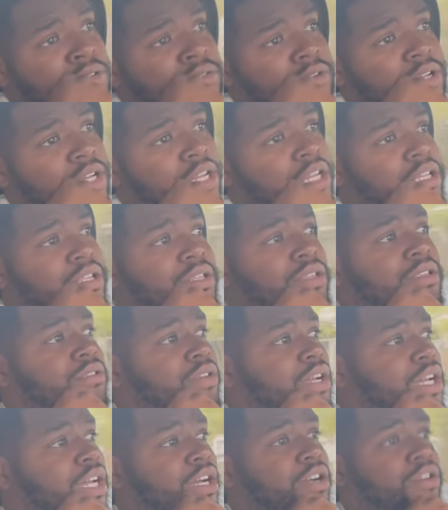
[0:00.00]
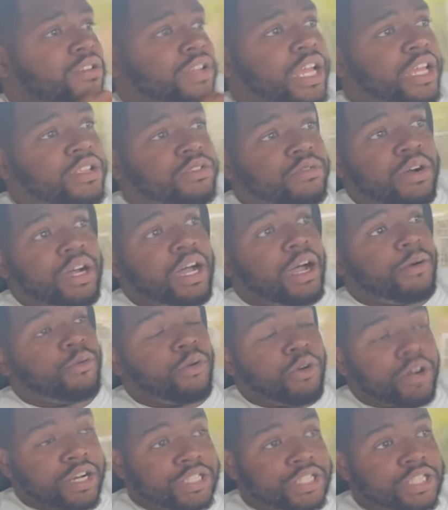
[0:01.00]
Well, well, guess what? I'm
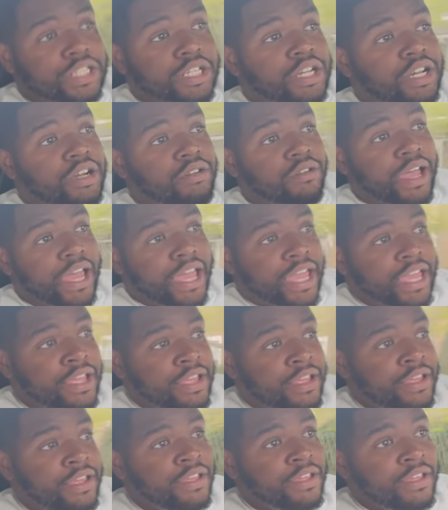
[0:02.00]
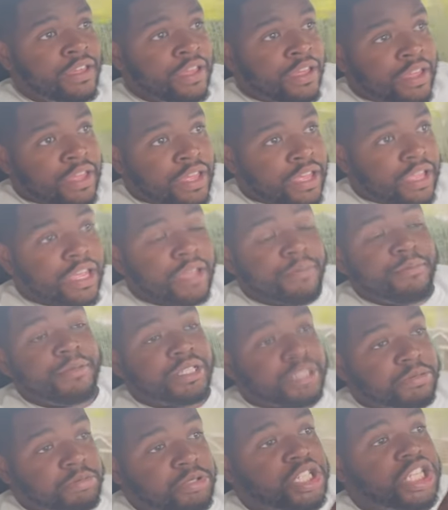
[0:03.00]
going to Subway and give me
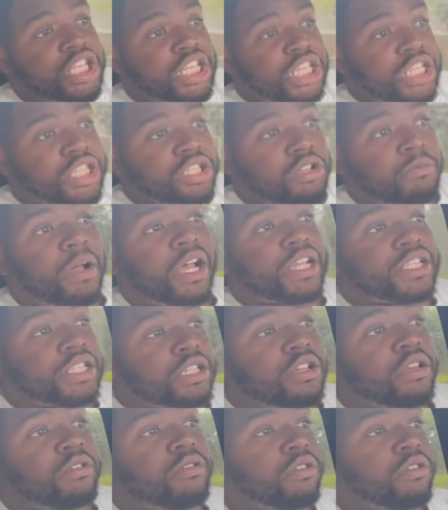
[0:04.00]
some cheese on myself.